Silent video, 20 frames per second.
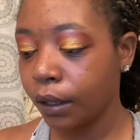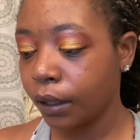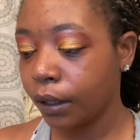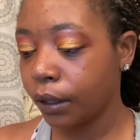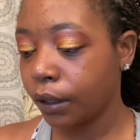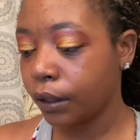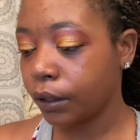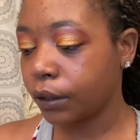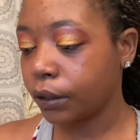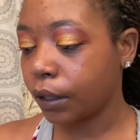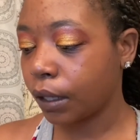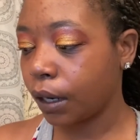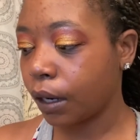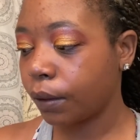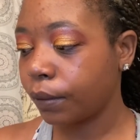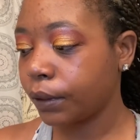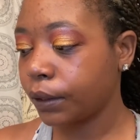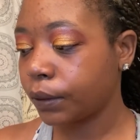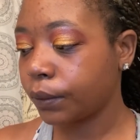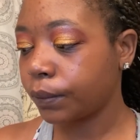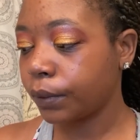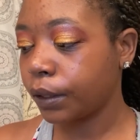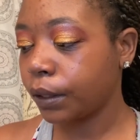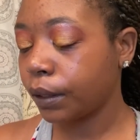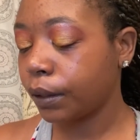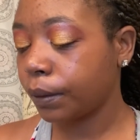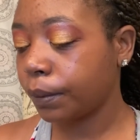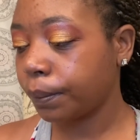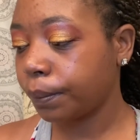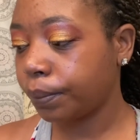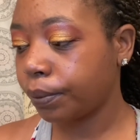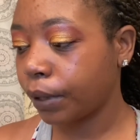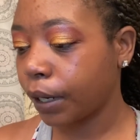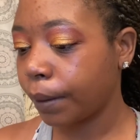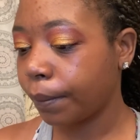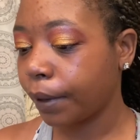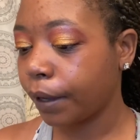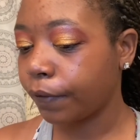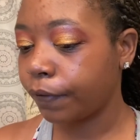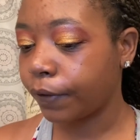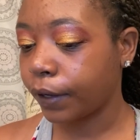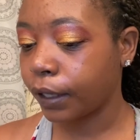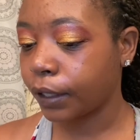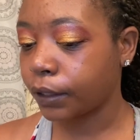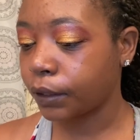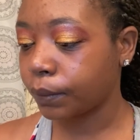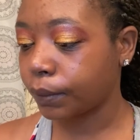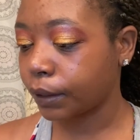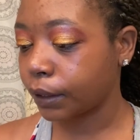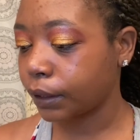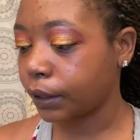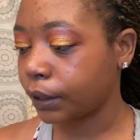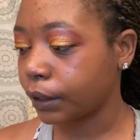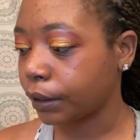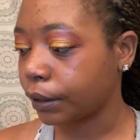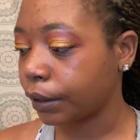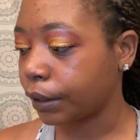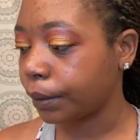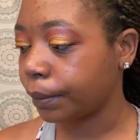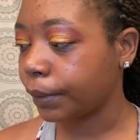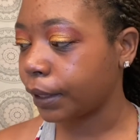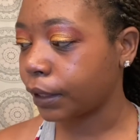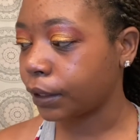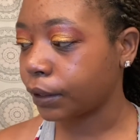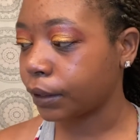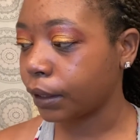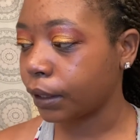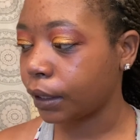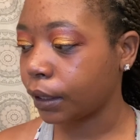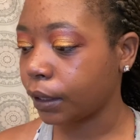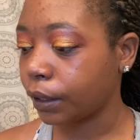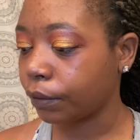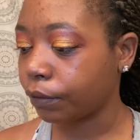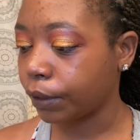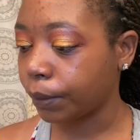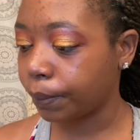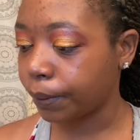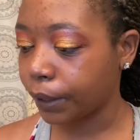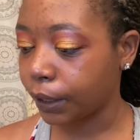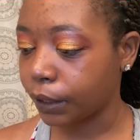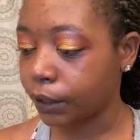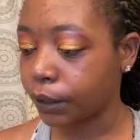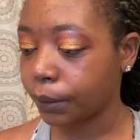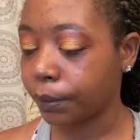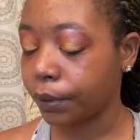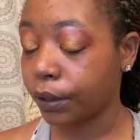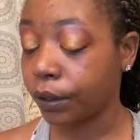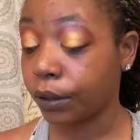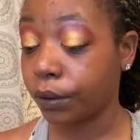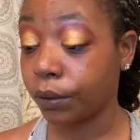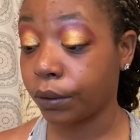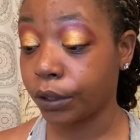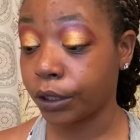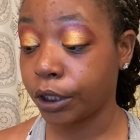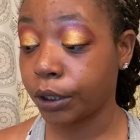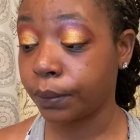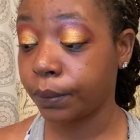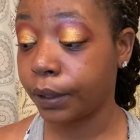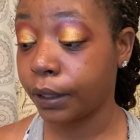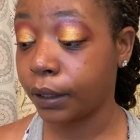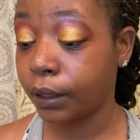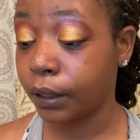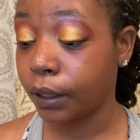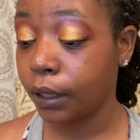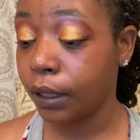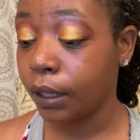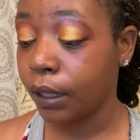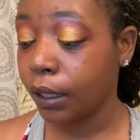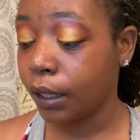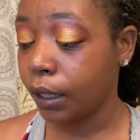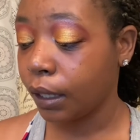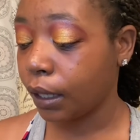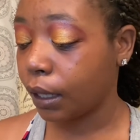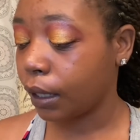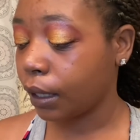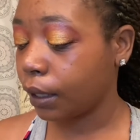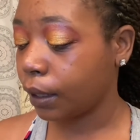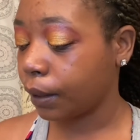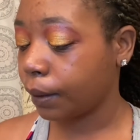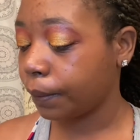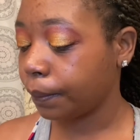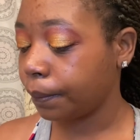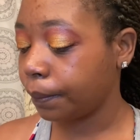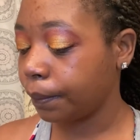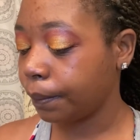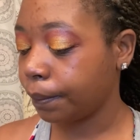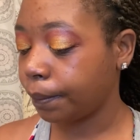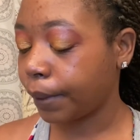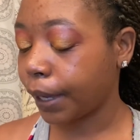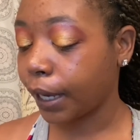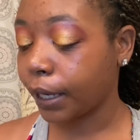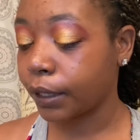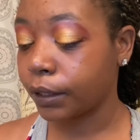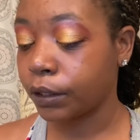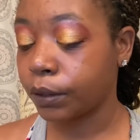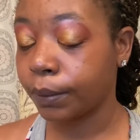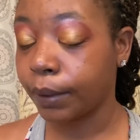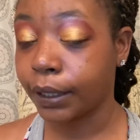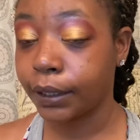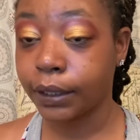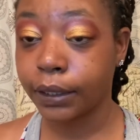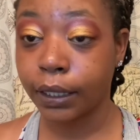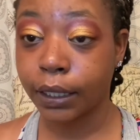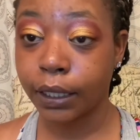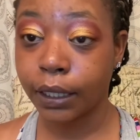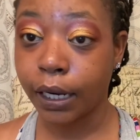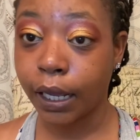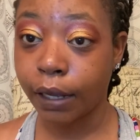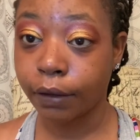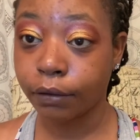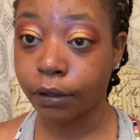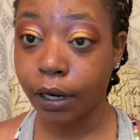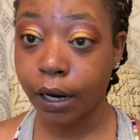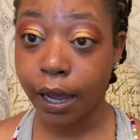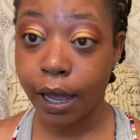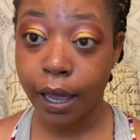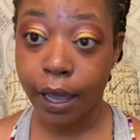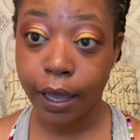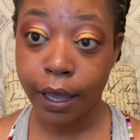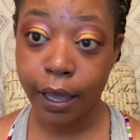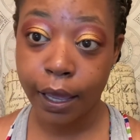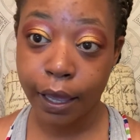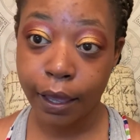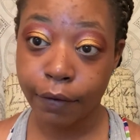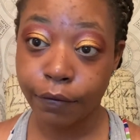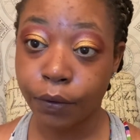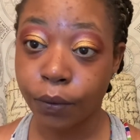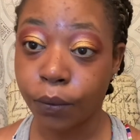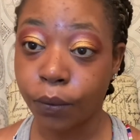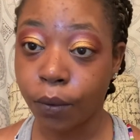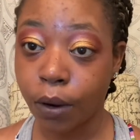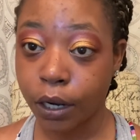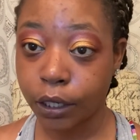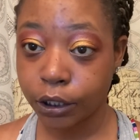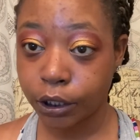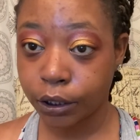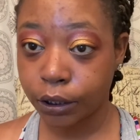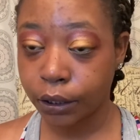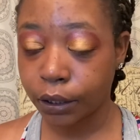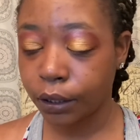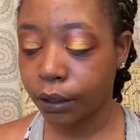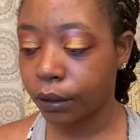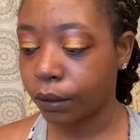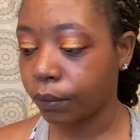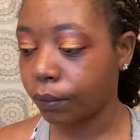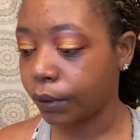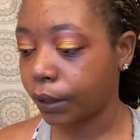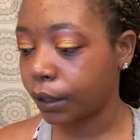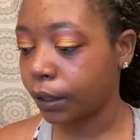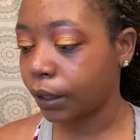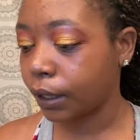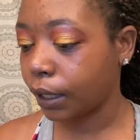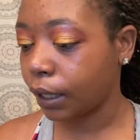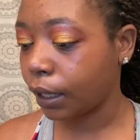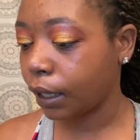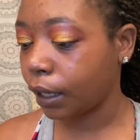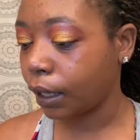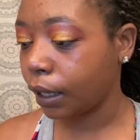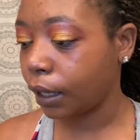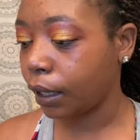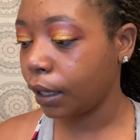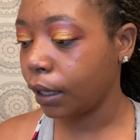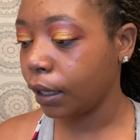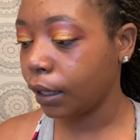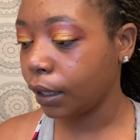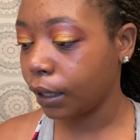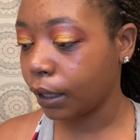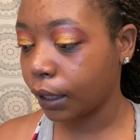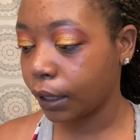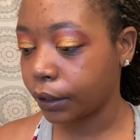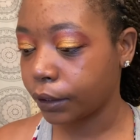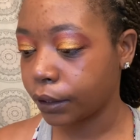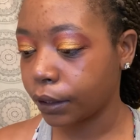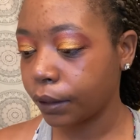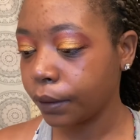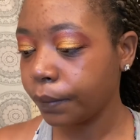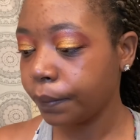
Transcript: So I always want to prime my face with a serum that's going to replace some of the nourishment back into my skin after I have washed it with a cleanser.